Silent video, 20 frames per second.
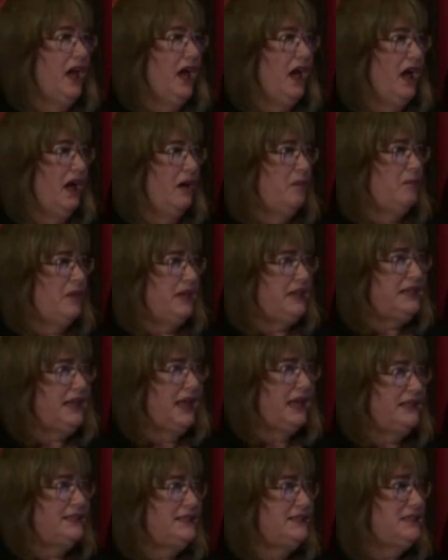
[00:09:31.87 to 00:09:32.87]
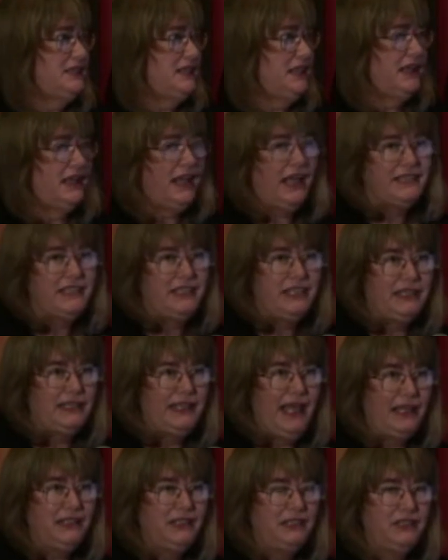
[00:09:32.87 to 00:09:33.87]
Um, it, has, it has it in
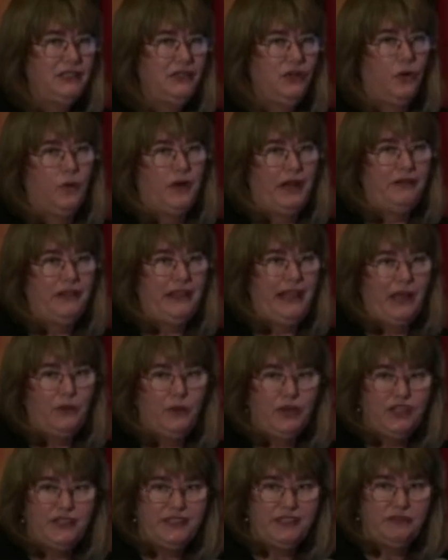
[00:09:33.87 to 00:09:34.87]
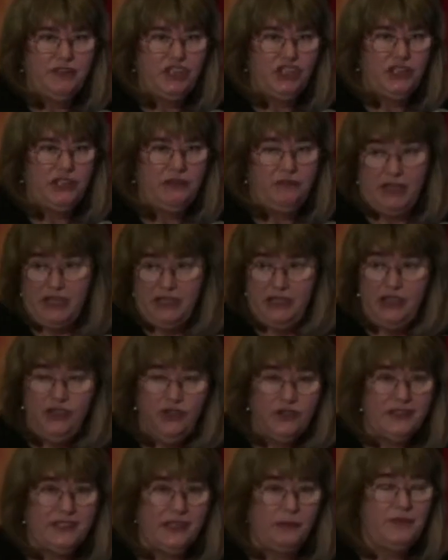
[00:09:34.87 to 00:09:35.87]
Latin or whatever language it's originally written in,
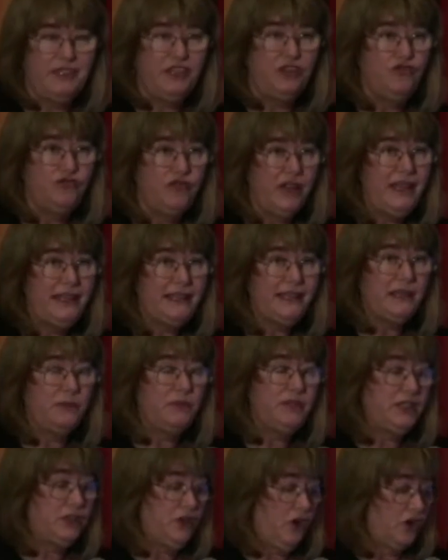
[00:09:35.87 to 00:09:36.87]
because some's in Greek, some's in